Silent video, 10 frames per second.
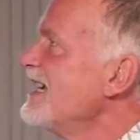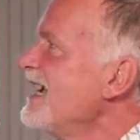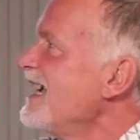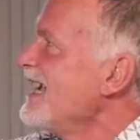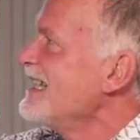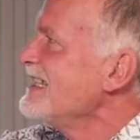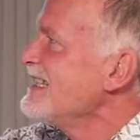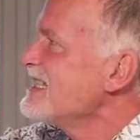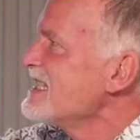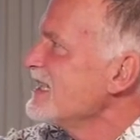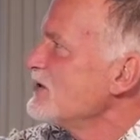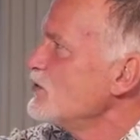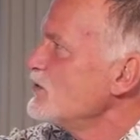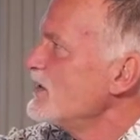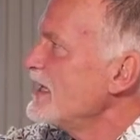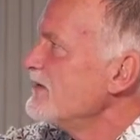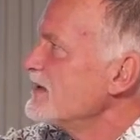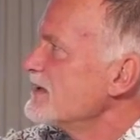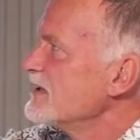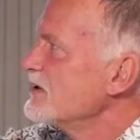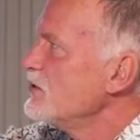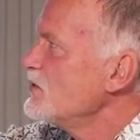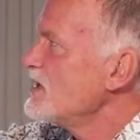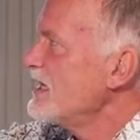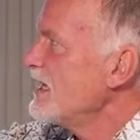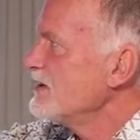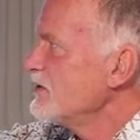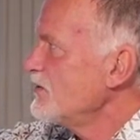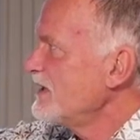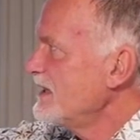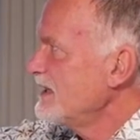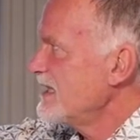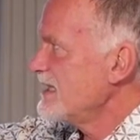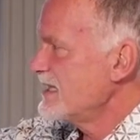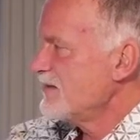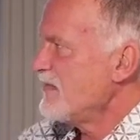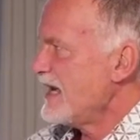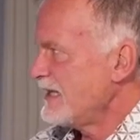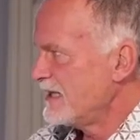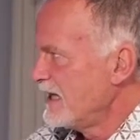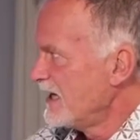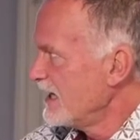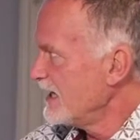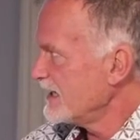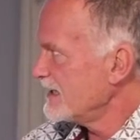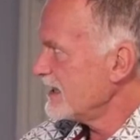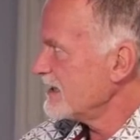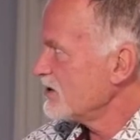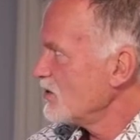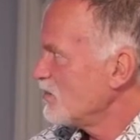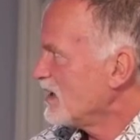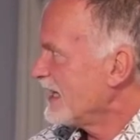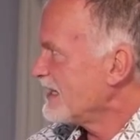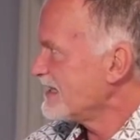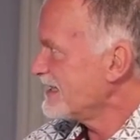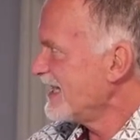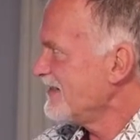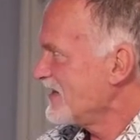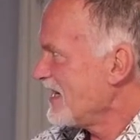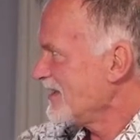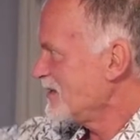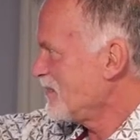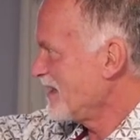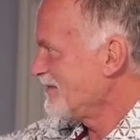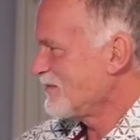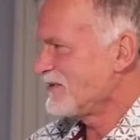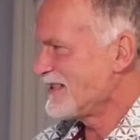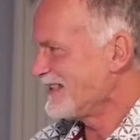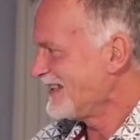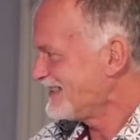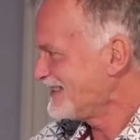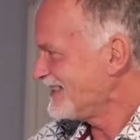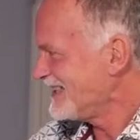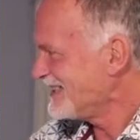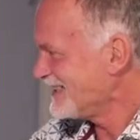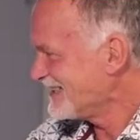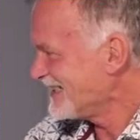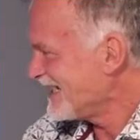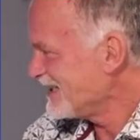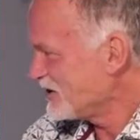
And these two flavors, the QCD and QED, that's the main research topic at CERN, where I spent more than 30 years, right?